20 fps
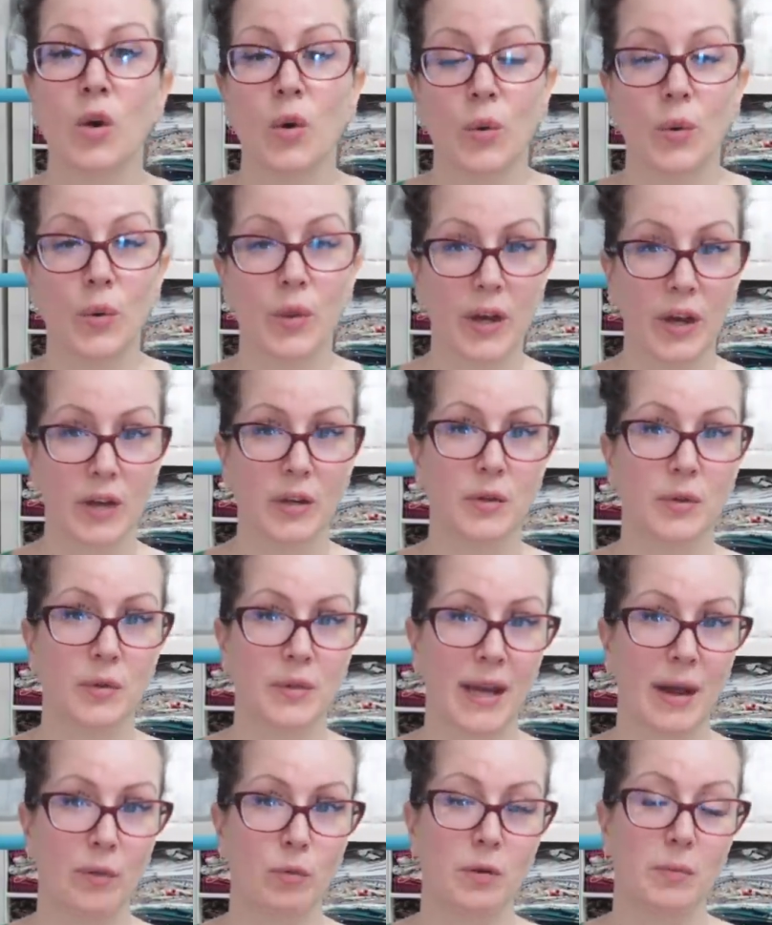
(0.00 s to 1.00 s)
Although
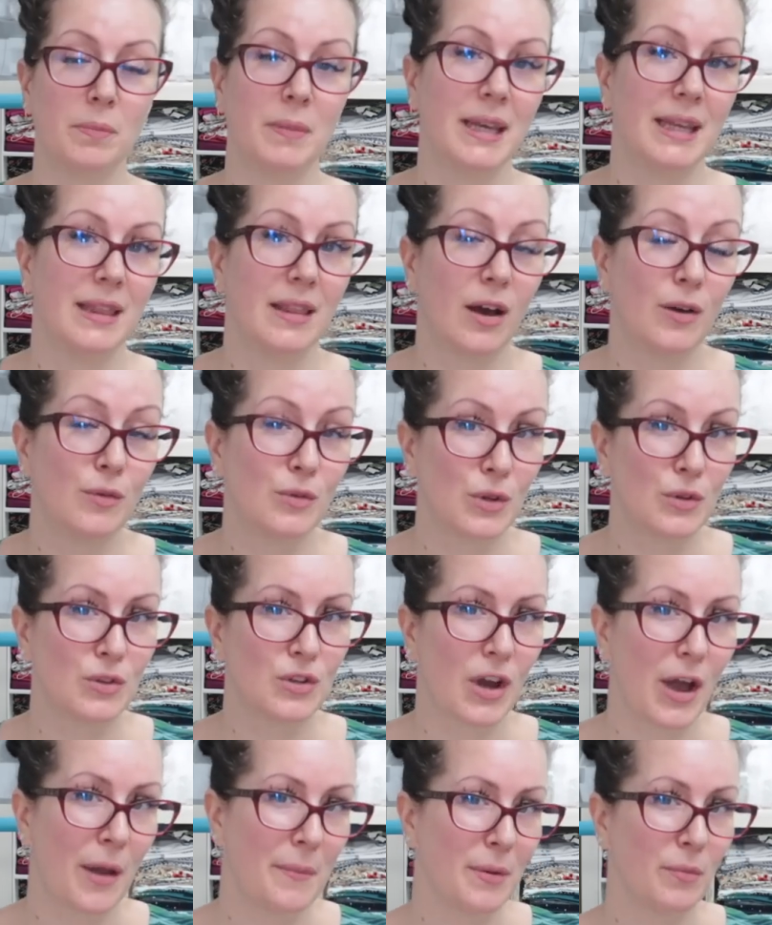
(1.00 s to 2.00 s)
that would mean that I was on
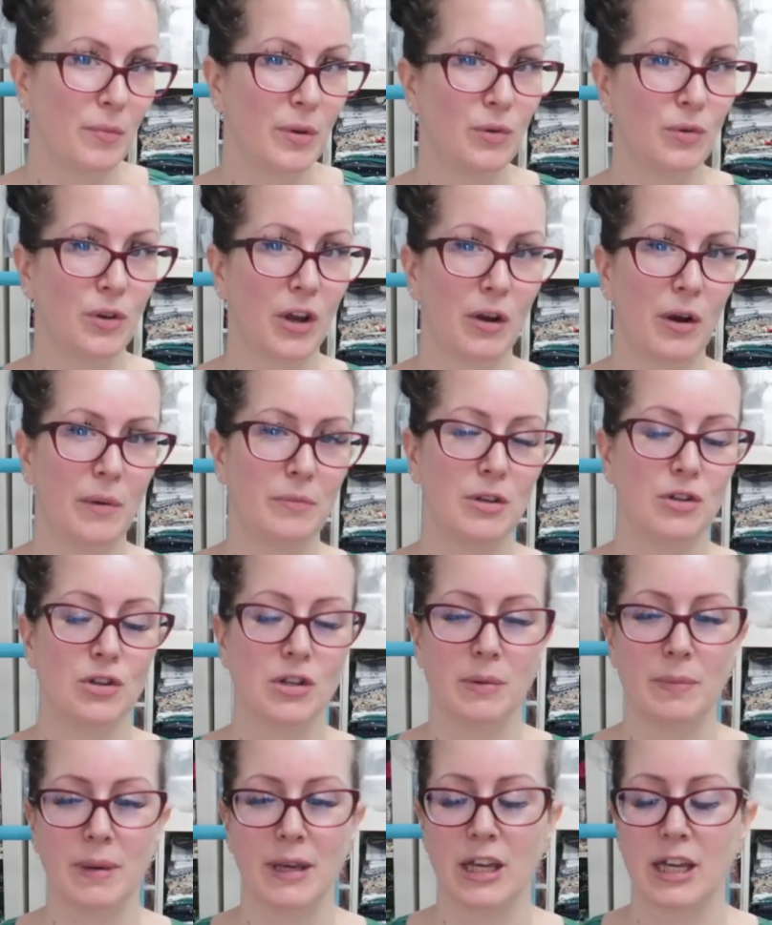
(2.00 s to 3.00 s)
time, and we all know I'm
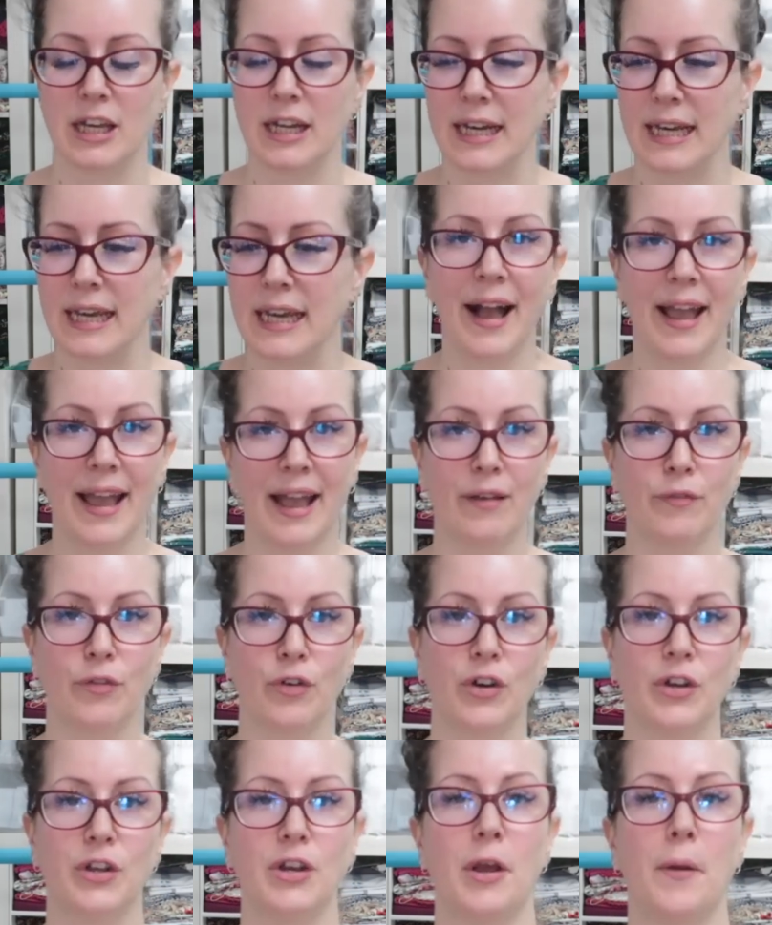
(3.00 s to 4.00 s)
usually a bit early. I have
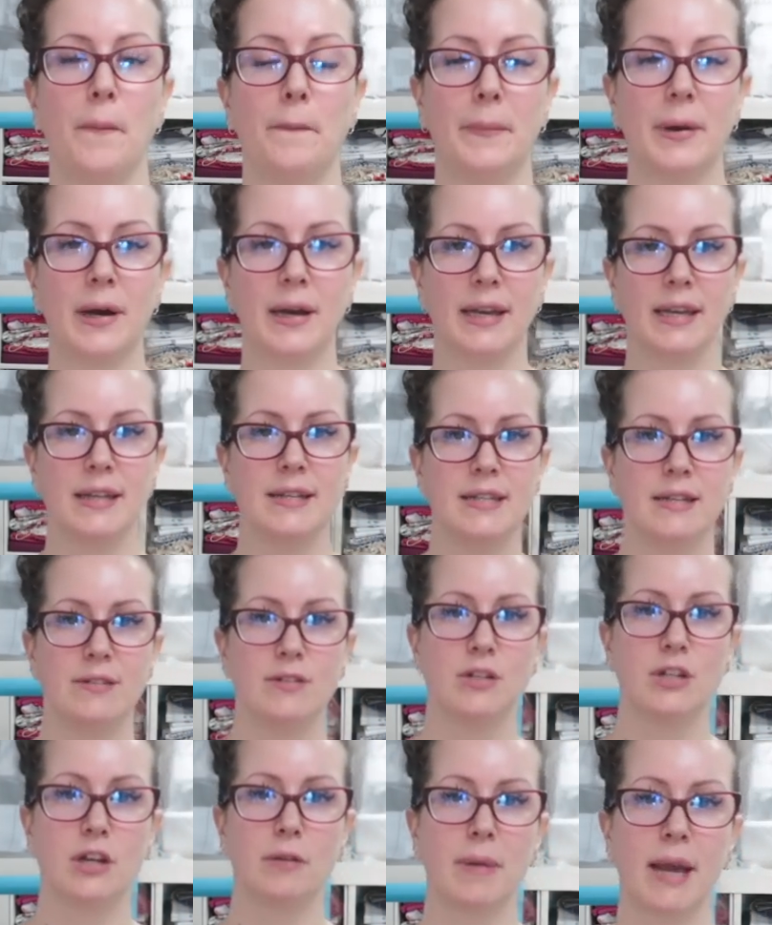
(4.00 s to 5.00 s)
on my Deer
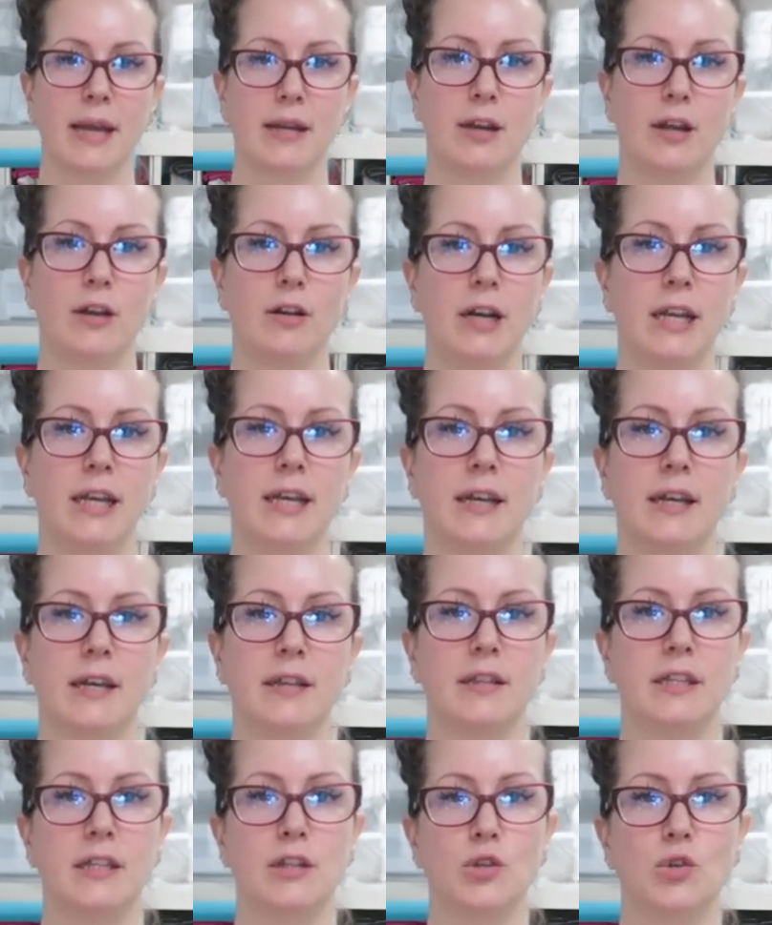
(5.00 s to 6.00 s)
and Doe
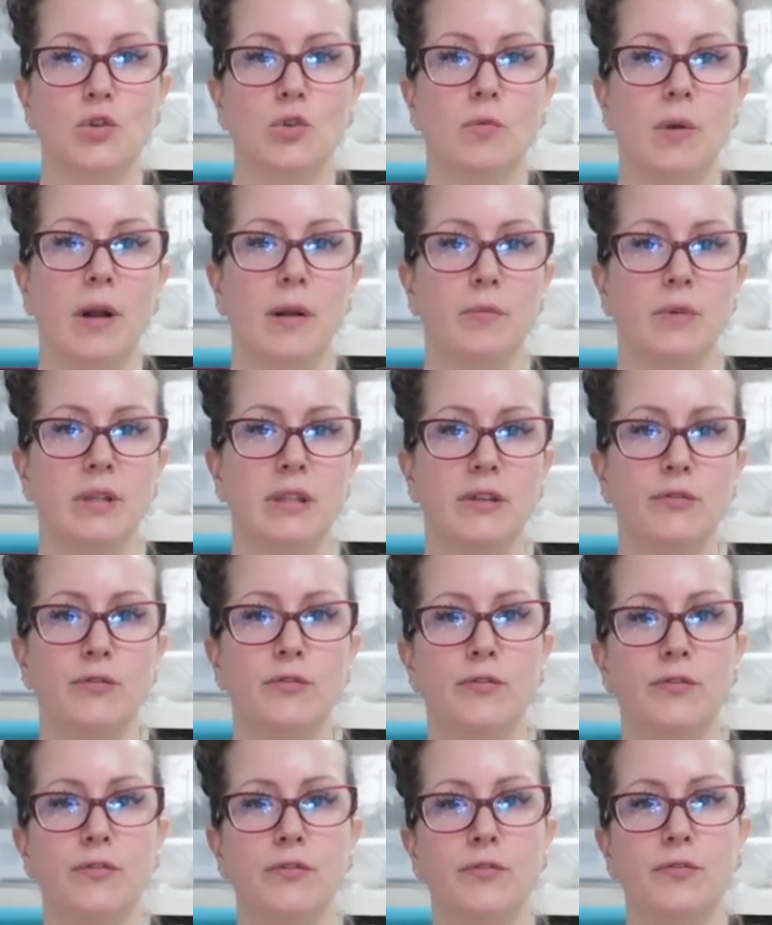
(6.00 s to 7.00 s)
Magnolia, the short one with the
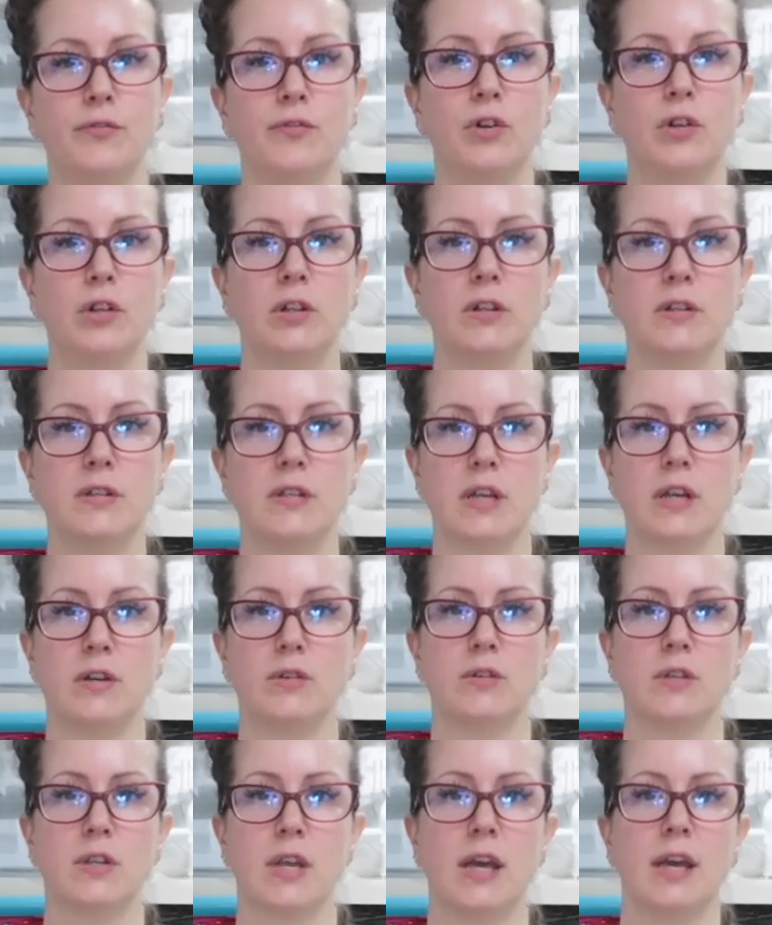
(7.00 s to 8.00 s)
full
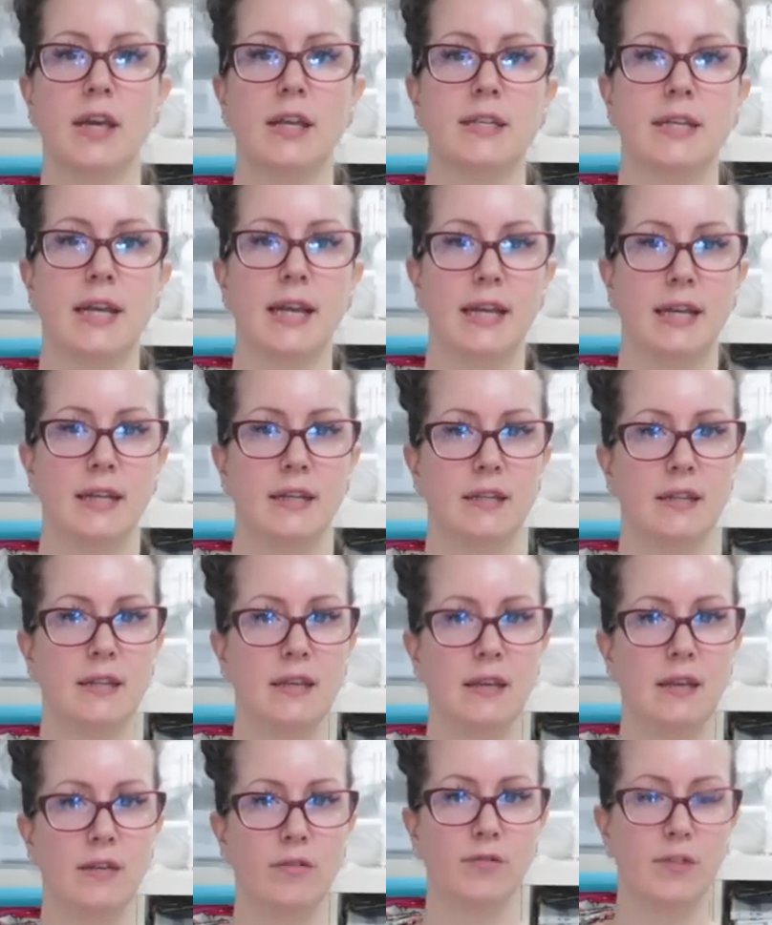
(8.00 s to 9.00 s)
circle skirt and
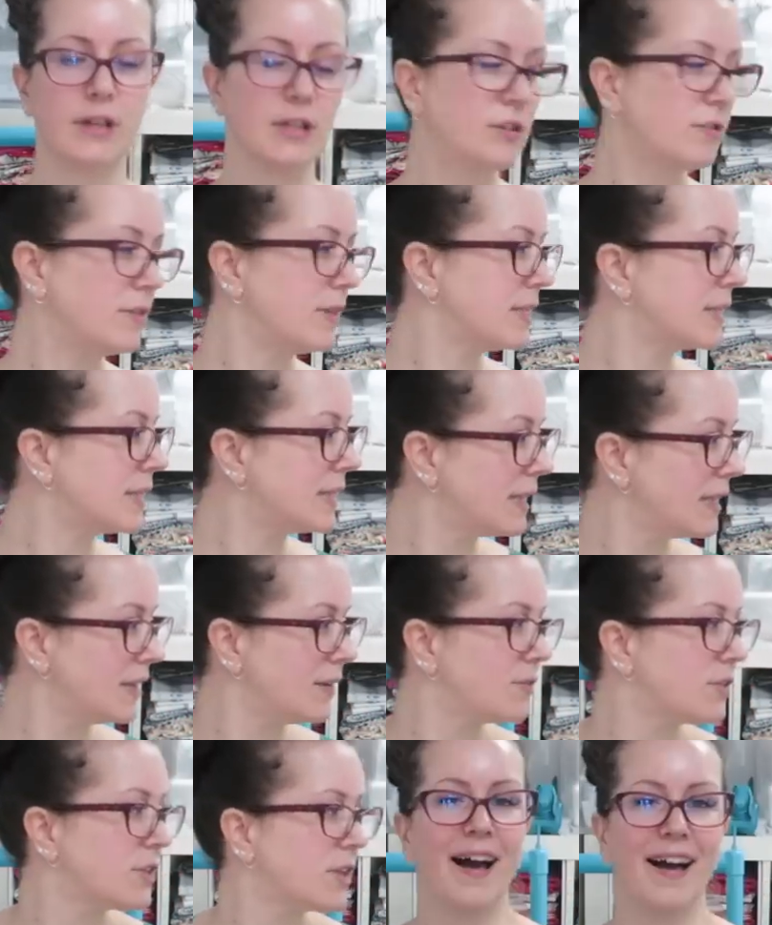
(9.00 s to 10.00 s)
the fluttery
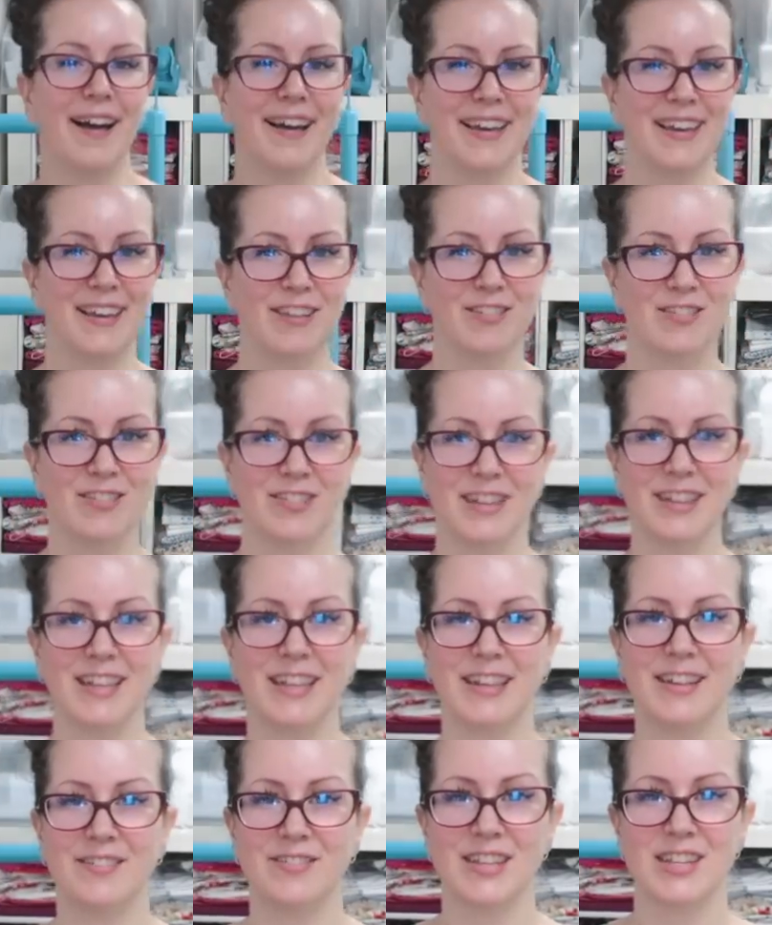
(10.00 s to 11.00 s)
sleeves. I
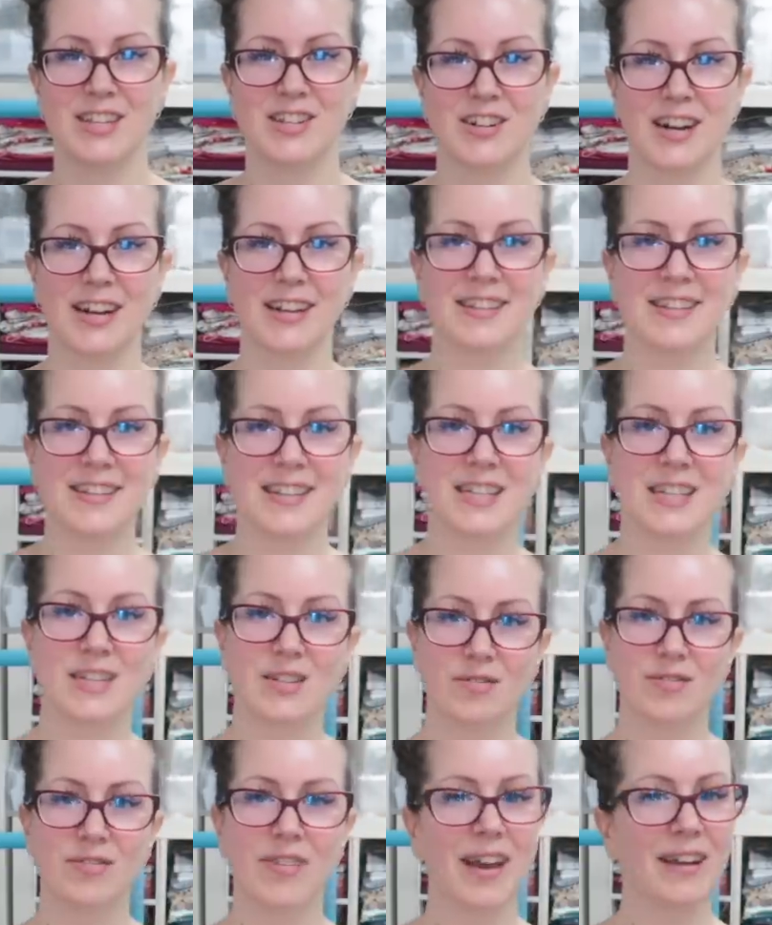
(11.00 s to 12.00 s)
really love this dress. It's
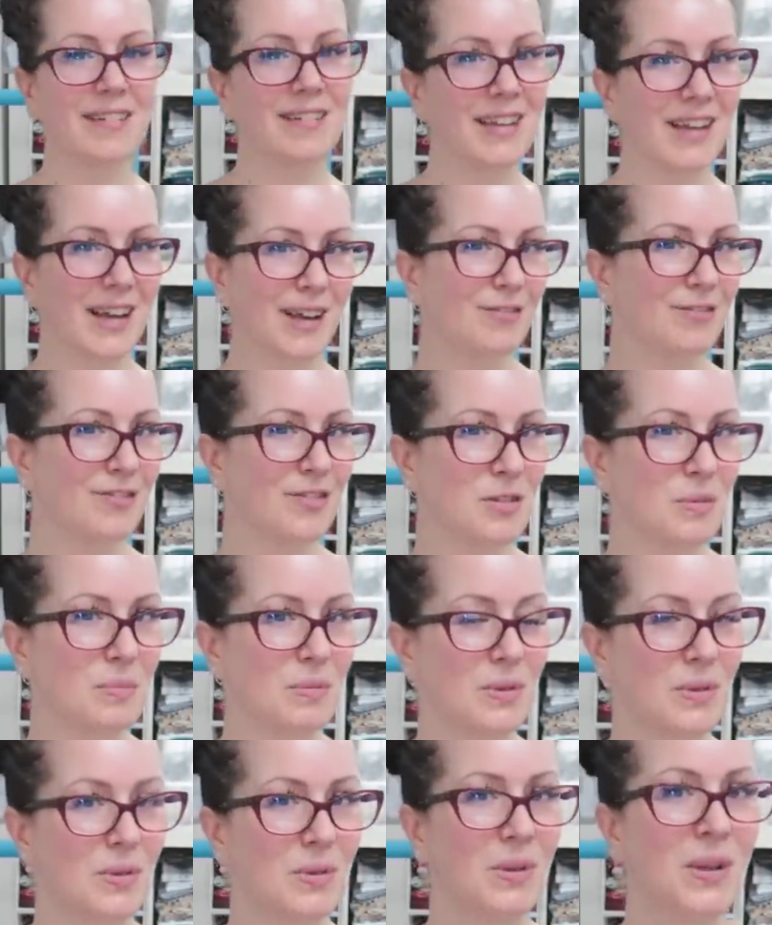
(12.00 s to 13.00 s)
very
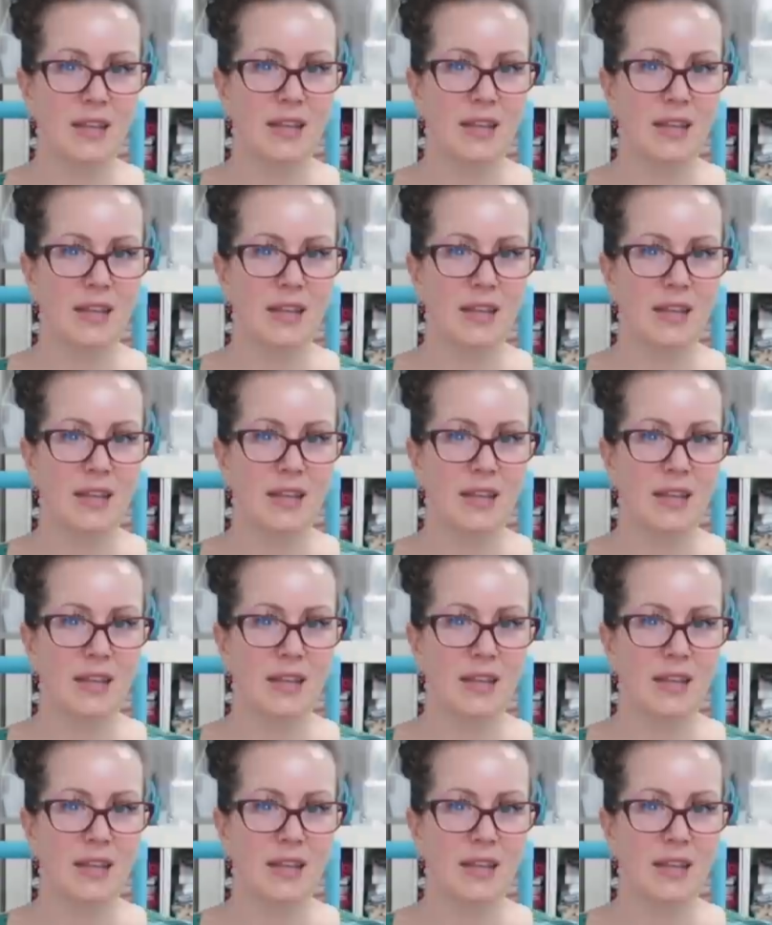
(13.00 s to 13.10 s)
comfortable.